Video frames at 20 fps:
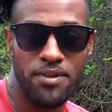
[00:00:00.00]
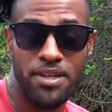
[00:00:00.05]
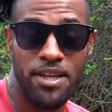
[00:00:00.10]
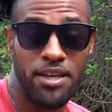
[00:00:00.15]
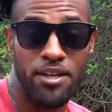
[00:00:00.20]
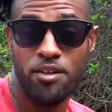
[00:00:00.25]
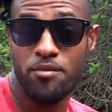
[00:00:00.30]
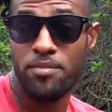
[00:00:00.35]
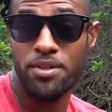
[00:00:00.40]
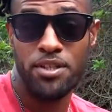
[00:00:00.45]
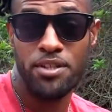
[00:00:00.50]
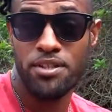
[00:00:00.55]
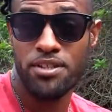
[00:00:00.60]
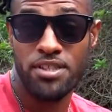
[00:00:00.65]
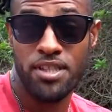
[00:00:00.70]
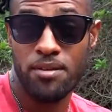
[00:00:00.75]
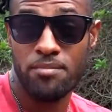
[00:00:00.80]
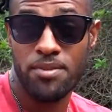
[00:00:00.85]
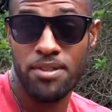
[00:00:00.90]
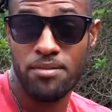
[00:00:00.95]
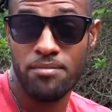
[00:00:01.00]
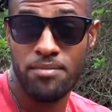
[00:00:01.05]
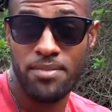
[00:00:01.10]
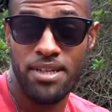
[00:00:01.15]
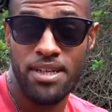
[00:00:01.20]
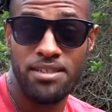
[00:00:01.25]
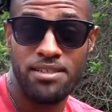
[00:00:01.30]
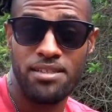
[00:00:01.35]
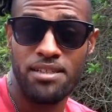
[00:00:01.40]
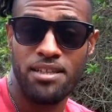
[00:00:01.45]
They could be doing something,
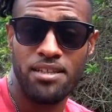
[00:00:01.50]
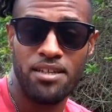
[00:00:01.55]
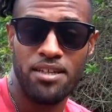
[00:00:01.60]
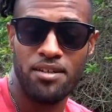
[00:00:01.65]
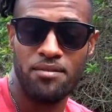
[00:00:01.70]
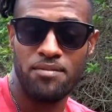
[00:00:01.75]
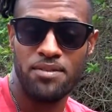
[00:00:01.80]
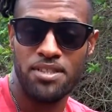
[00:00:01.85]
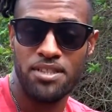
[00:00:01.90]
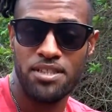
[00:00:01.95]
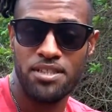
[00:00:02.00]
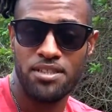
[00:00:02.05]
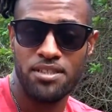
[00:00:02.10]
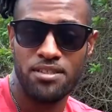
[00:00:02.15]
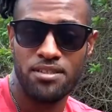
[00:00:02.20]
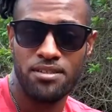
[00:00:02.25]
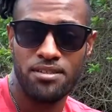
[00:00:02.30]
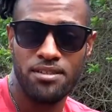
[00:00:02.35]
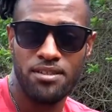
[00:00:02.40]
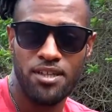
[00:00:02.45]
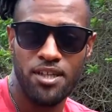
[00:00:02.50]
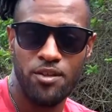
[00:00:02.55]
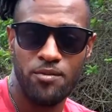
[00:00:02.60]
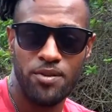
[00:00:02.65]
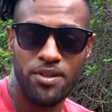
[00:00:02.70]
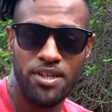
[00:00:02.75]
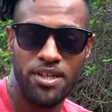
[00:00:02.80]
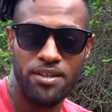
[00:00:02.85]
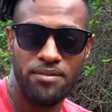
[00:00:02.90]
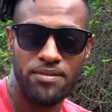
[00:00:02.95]
but that's another conversation that
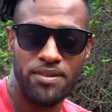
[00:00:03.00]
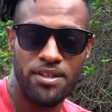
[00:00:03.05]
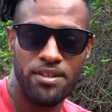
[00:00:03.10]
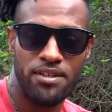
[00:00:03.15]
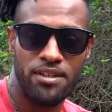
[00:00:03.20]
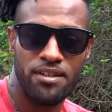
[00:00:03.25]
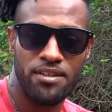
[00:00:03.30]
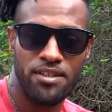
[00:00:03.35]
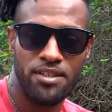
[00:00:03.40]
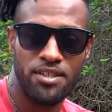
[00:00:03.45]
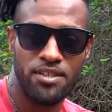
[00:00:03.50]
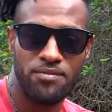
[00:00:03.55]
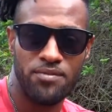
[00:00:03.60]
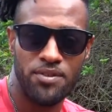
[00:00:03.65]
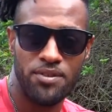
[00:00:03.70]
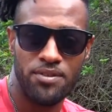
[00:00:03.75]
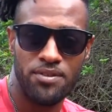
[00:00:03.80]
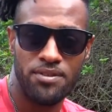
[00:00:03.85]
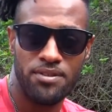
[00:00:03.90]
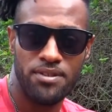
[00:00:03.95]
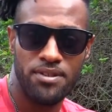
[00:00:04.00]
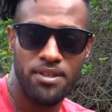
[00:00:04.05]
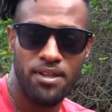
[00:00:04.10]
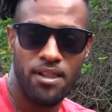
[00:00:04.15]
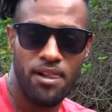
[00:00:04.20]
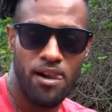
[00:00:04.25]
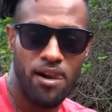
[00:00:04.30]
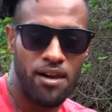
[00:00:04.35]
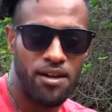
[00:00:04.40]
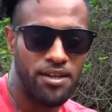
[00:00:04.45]
we'll have in another interview.
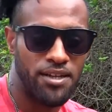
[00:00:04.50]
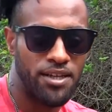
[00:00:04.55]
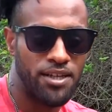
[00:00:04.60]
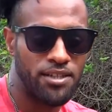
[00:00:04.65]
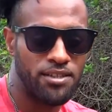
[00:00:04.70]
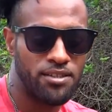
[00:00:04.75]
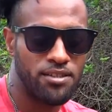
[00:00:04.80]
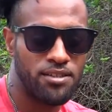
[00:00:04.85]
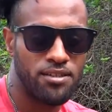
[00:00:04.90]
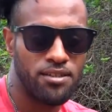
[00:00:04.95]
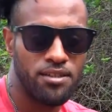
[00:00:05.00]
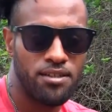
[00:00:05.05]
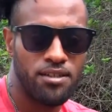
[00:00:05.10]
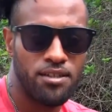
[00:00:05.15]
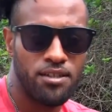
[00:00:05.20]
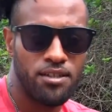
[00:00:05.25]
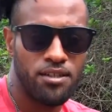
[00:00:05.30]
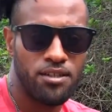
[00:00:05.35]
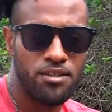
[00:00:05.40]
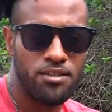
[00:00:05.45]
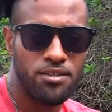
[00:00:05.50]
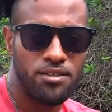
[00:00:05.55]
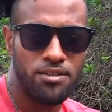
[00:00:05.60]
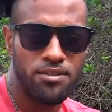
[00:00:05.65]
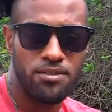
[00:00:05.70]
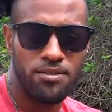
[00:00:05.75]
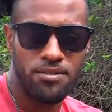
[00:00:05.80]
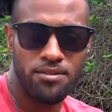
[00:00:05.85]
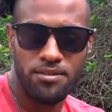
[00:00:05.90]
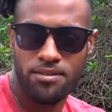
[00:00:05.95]
Right. I guess.
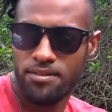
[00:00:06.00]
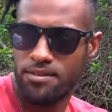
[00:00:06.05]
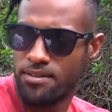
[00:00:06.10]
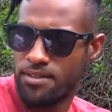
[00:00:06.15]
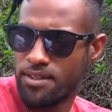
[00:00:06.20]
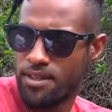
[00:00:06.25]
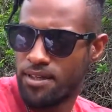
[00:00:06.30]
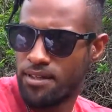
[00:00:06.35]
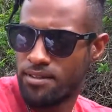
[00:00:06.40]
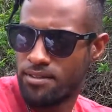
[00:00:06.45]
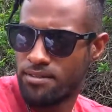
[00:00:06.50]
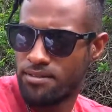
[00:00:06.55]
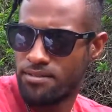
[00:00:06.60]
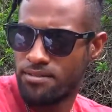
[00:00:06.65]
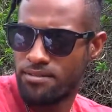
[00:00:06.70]
So, yeah.